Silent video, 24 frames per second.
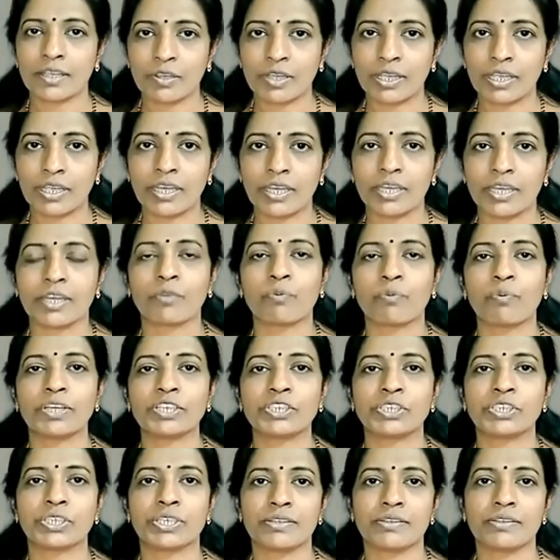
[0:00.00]
in
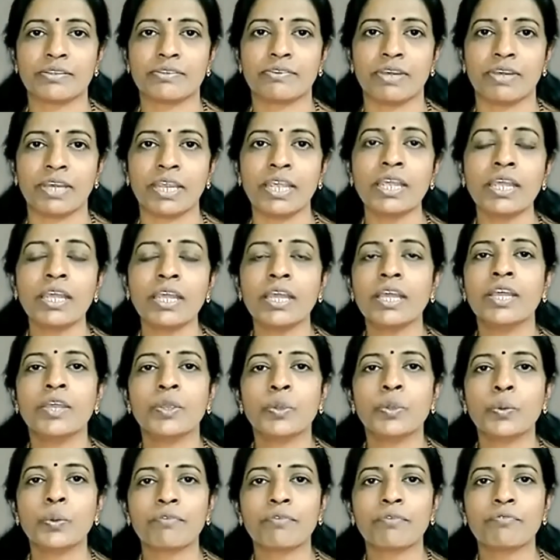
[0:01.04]
question 3, you
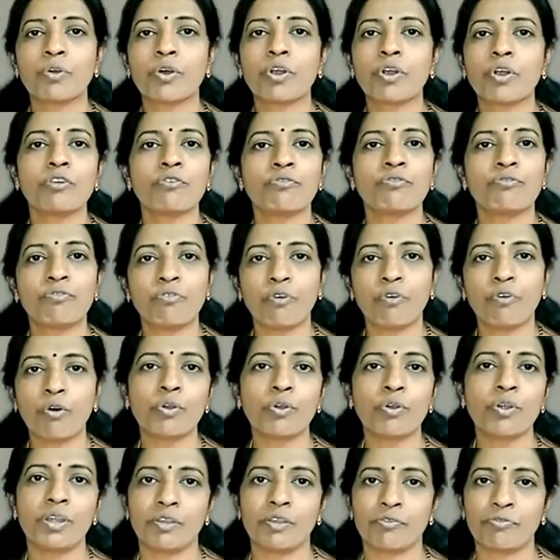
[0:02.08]
have got 4
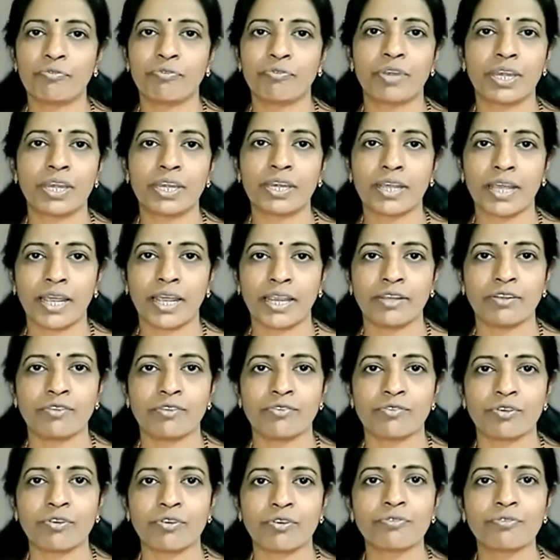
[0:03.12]
different kinds
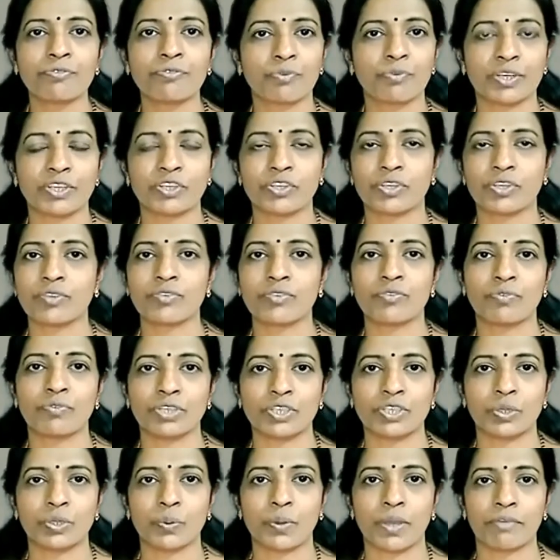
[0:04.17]
of questions which you
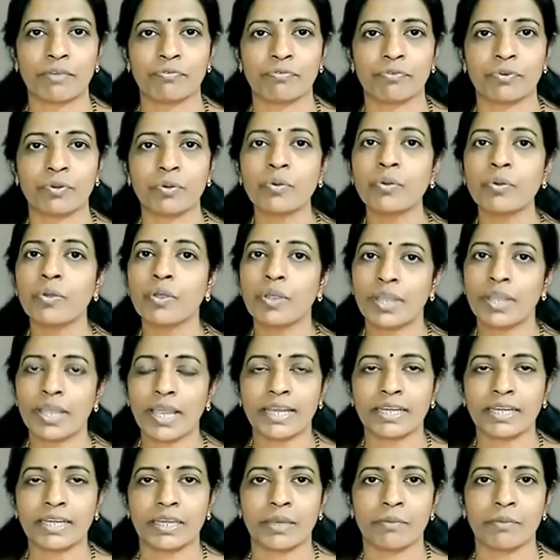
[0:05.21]
have to
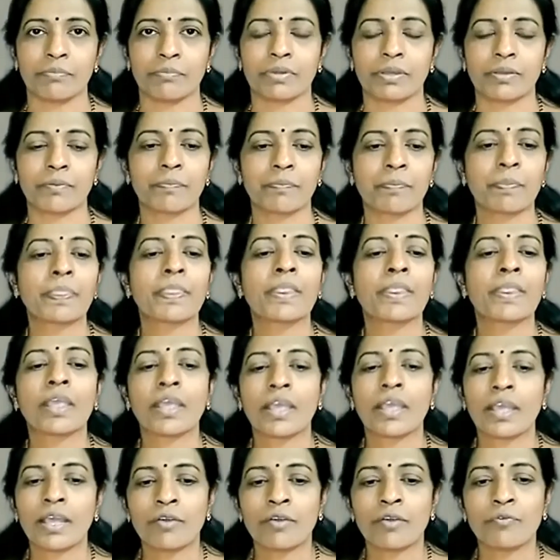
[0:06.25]
attempt.
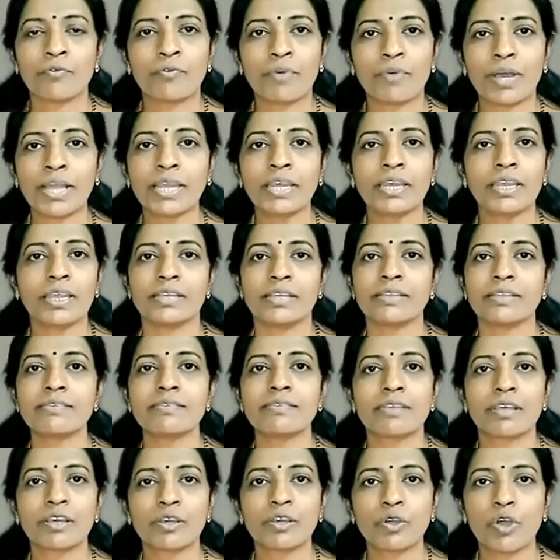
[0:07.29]
One is
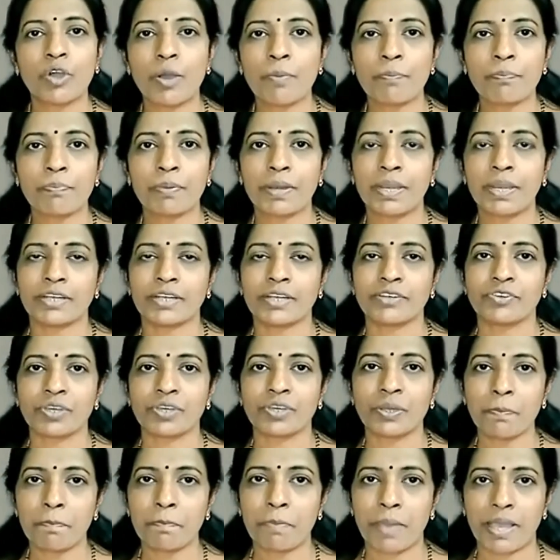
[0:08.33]
comprehension
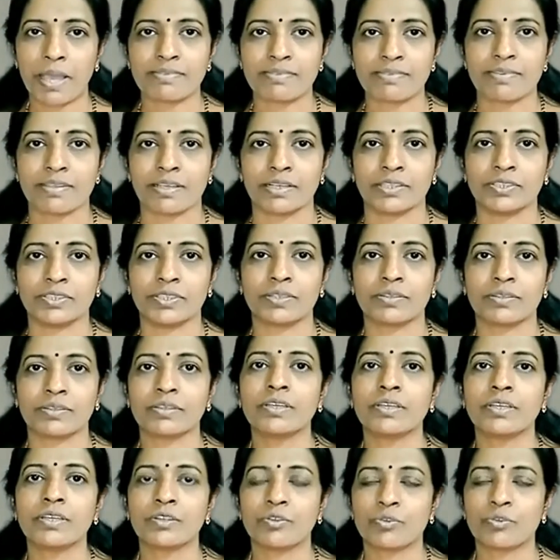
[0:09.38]
passage.
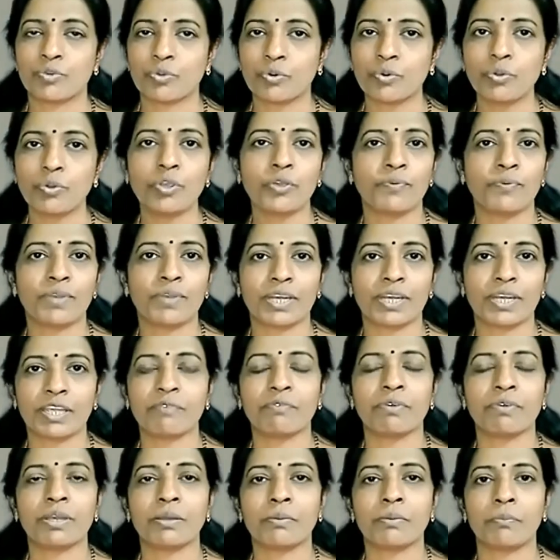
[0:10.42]
So you will
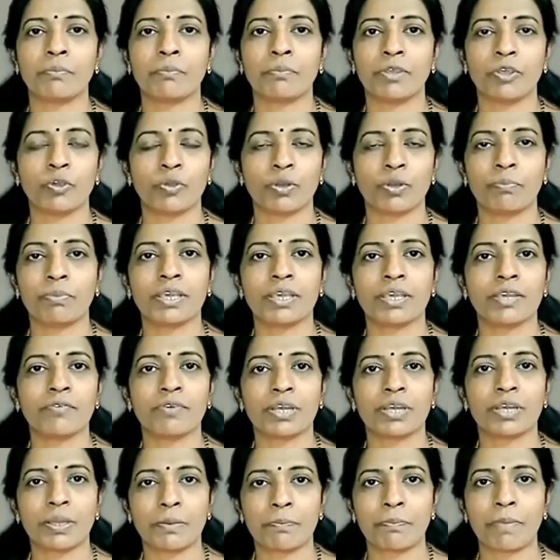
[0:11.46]
be given
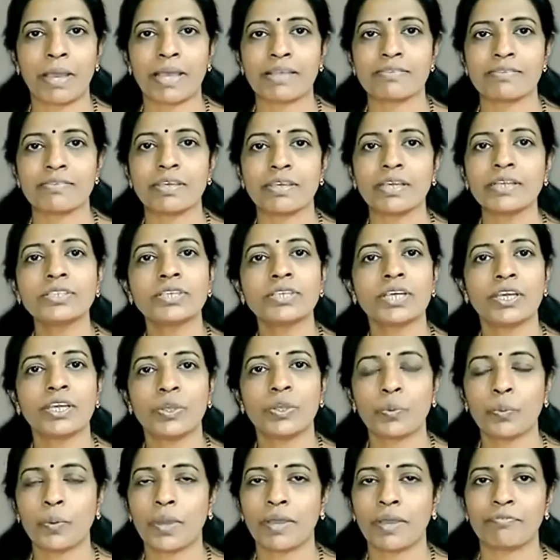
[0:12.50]
a passage and you
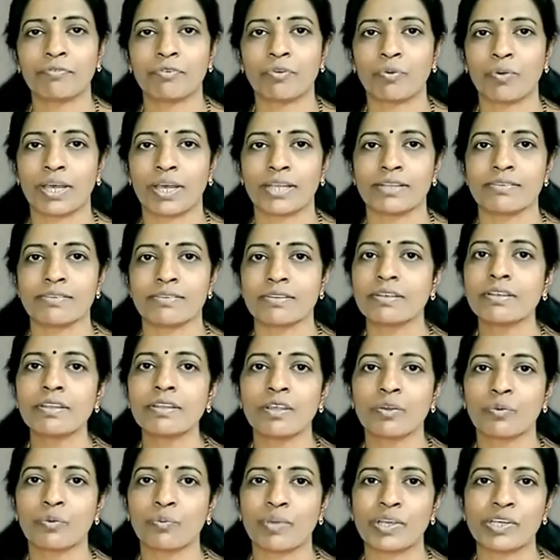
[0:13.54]
have to answer the
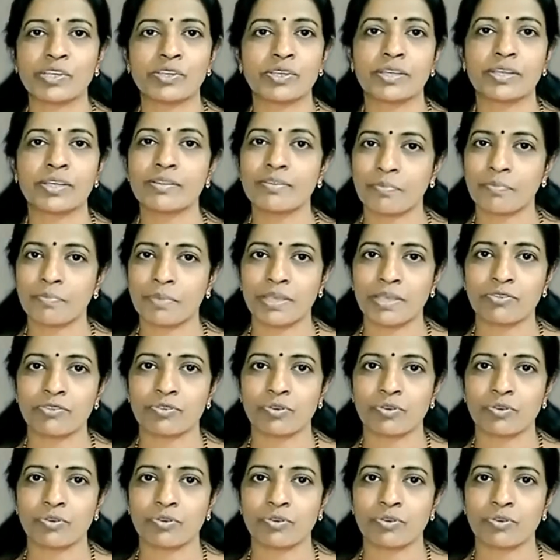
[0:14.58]
questions based